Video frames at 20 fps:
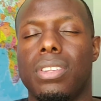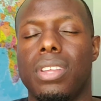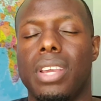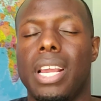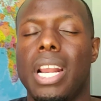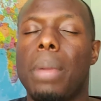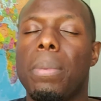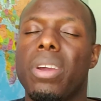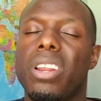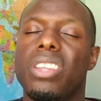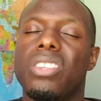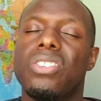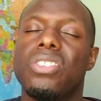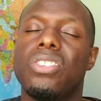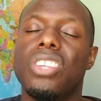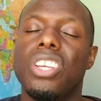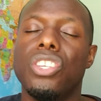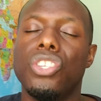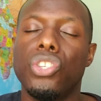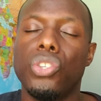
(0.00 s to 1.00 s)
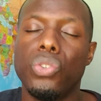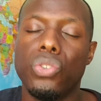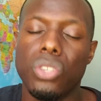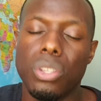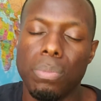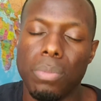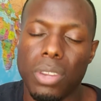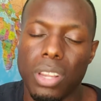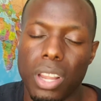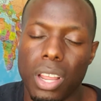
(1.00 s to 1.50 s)
And I'm going to send you
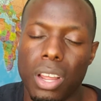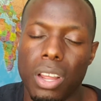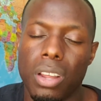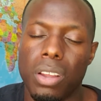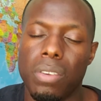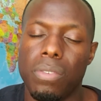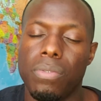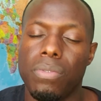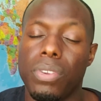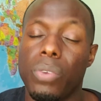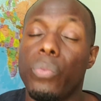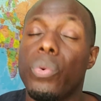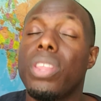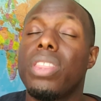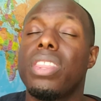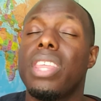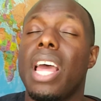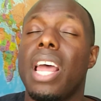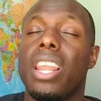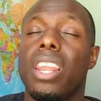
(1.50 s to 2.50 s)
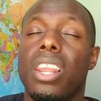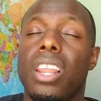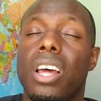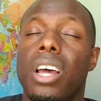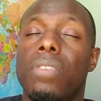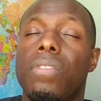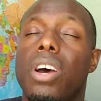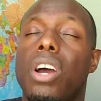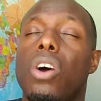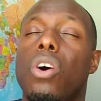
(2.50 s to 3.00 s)
some love. And with that
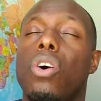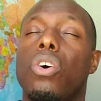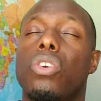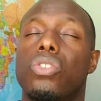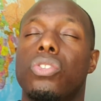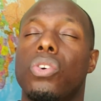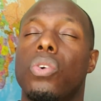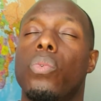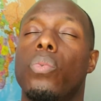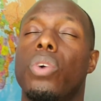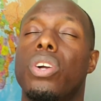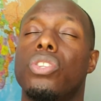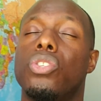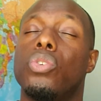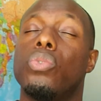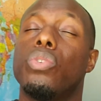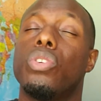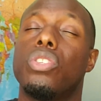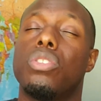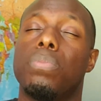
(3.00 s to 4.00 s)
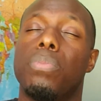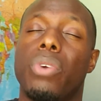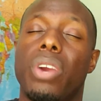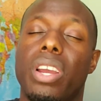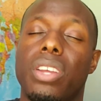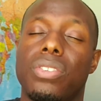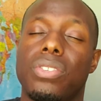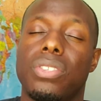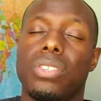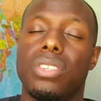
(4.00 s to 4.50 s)
love, I also want to
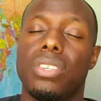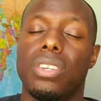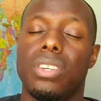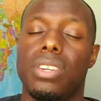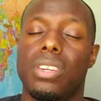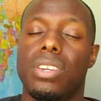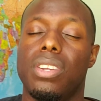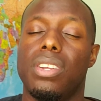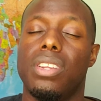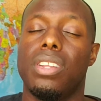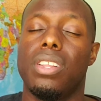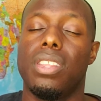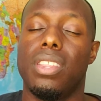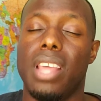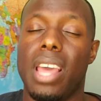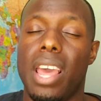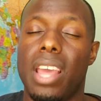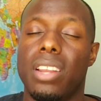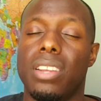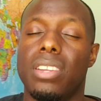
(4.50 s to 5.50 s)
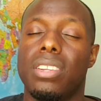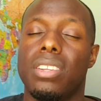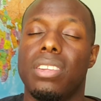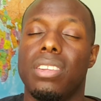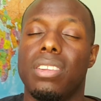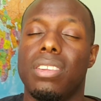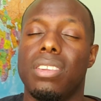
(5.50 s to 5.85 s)
express that